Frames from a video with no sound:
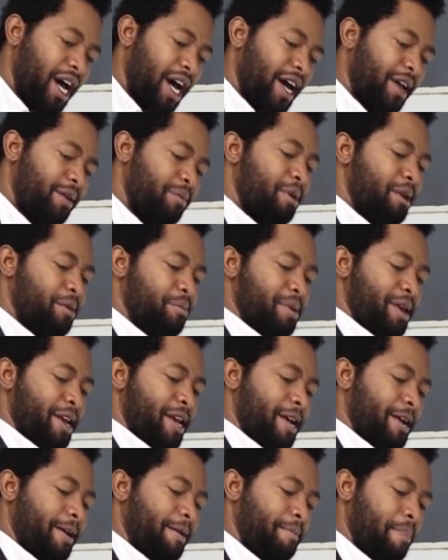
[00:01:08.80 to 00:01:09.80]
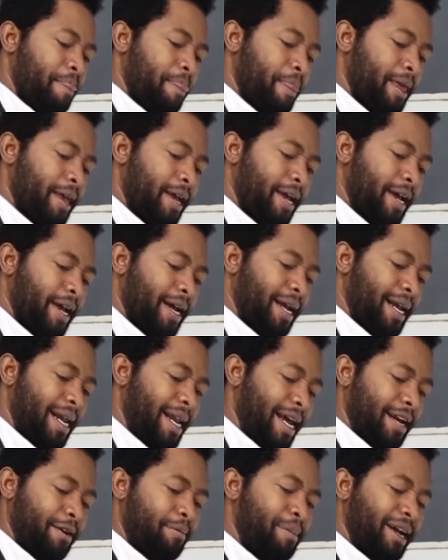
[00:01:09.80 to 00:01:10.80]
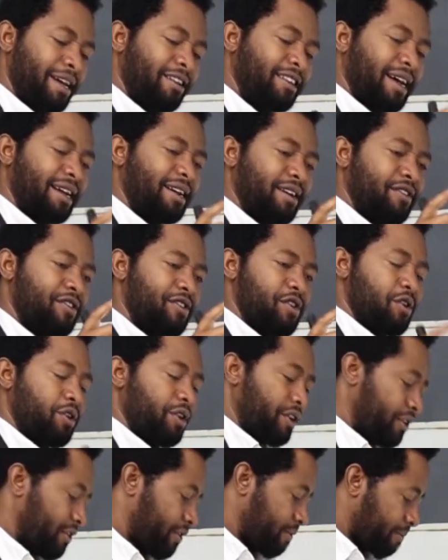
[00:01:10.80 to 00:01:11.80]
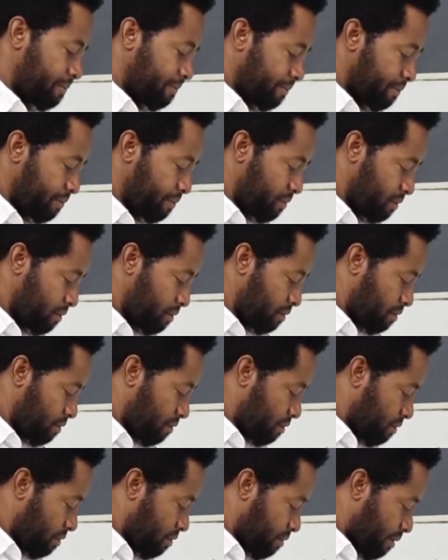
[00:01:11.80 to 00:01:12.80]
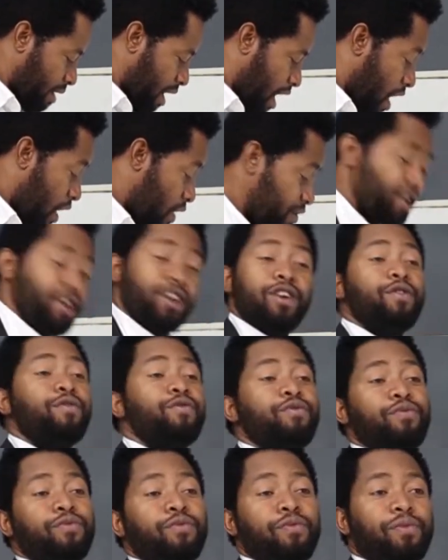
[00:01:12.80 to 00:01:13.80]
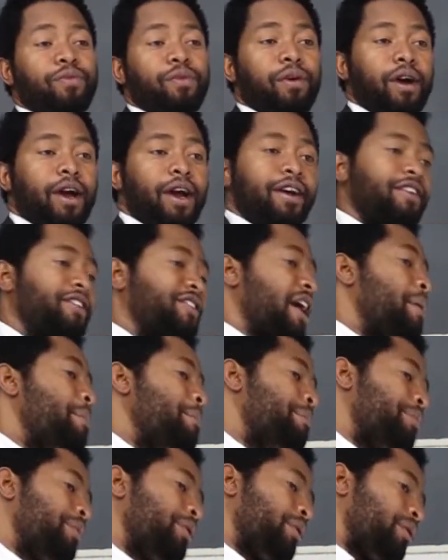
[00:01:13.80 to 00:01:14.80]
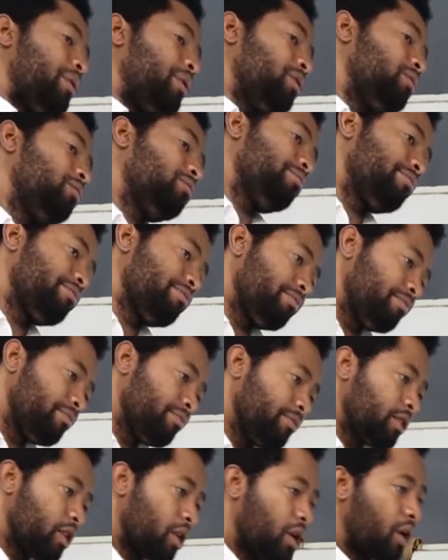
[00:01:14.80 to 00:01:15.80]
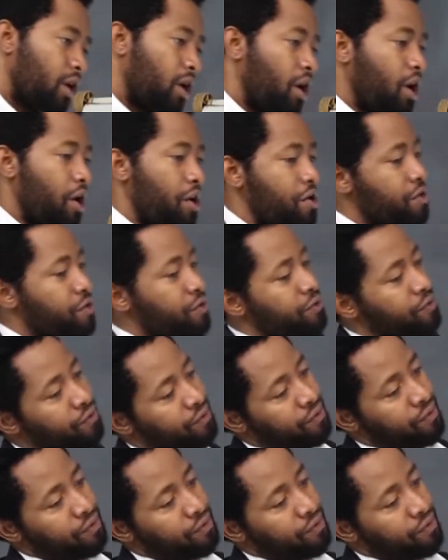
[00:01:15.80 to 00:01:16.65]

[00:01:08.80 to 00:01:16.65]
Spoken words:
and may be led by certain theories. I'll give example of